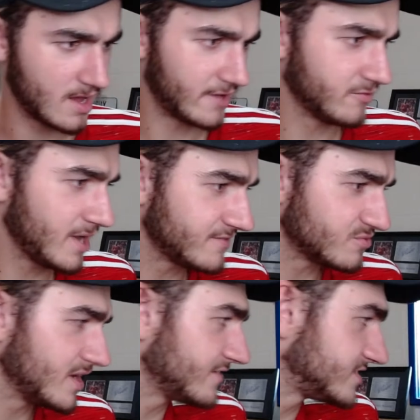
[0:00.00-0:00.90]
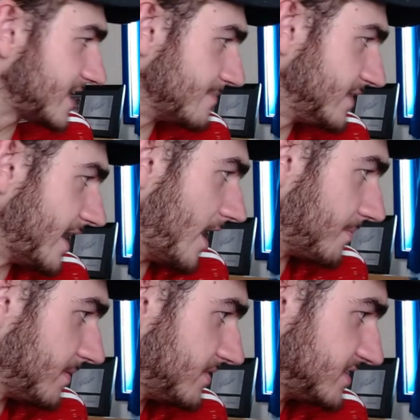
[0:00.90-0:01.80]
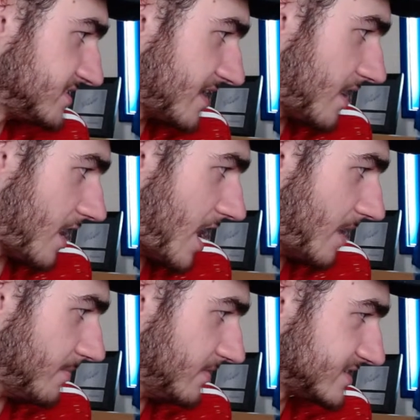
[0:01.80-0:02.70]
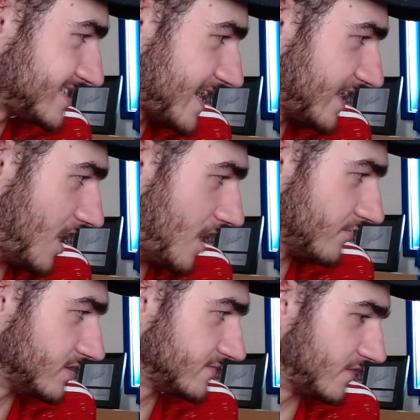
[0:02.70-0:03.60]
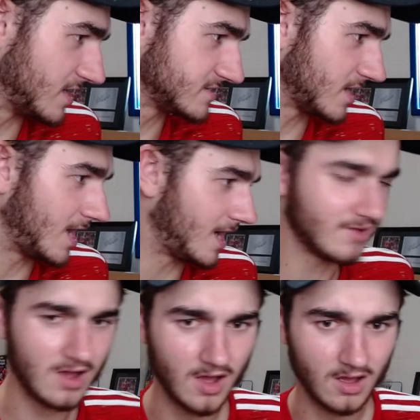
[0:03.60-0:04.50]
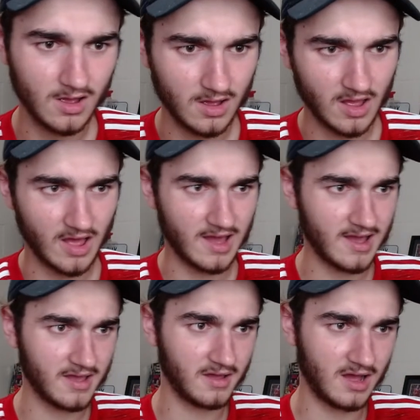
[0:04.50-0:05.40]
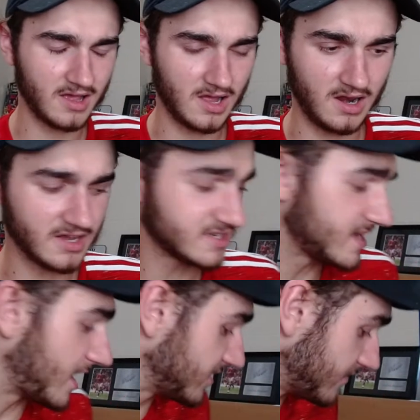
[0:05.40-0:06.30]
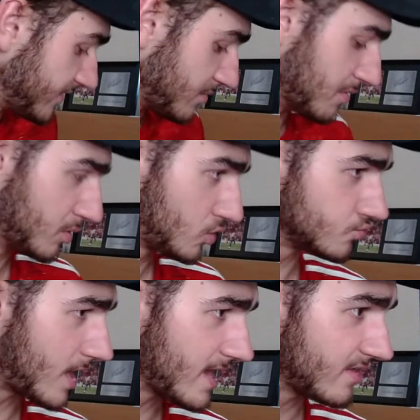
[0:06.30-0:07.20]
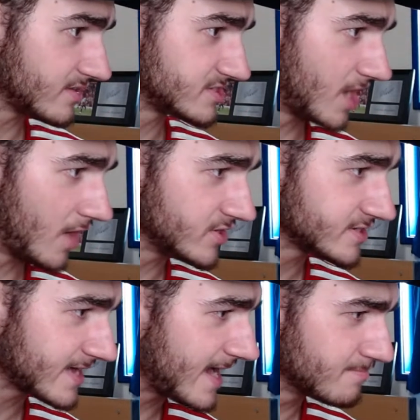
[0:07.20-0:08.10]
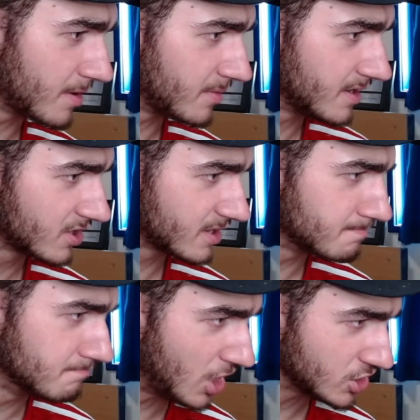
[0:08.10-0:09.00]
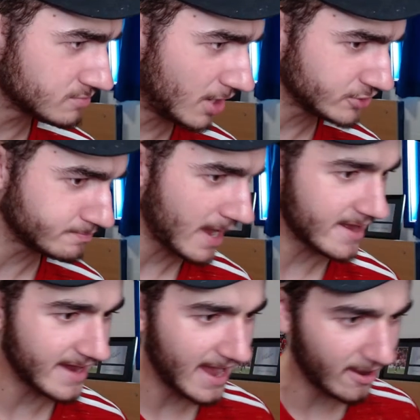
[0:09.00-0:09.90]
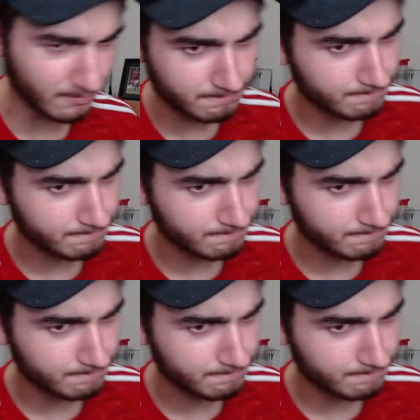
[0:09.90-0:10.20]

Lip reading: I think we have stepped it up in the second half of this first half. Like I said, I don't think we were great at the start of this game, but we're looking much better now.